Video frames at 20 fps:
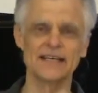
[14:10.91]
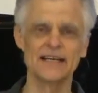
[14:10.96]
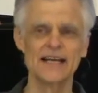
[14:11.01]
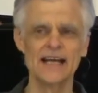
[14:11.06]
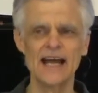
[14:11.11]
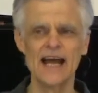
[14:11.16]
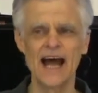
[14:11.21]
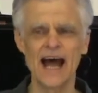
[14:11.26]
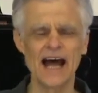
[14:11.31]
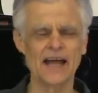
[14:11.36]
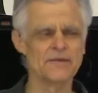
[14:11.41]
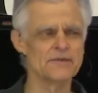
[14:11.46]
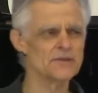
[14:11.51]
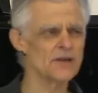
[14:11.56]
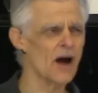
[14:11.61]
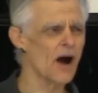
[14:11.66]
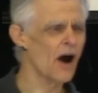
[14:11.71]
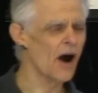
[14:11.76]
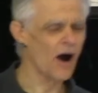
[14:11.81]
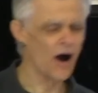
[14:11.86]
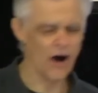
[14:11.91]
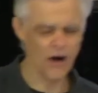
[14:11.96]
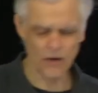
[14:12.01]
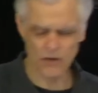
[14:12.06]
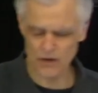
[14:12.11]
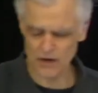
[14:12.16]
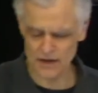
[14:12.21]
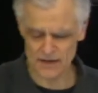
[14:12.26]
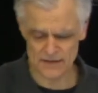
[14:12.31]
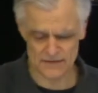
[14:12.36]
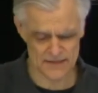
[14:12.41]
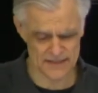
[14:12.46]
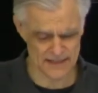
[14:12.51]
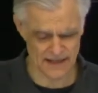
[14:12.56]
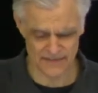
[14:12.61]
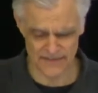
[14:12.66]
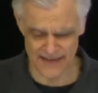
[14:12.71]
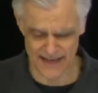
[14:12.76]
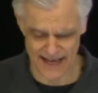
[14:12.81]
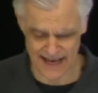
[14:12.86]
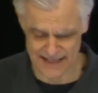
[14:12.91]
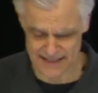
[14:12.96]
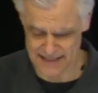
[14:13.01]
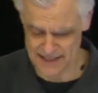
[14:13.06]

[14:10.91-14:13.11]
And, and there was a whole lot of stuff he had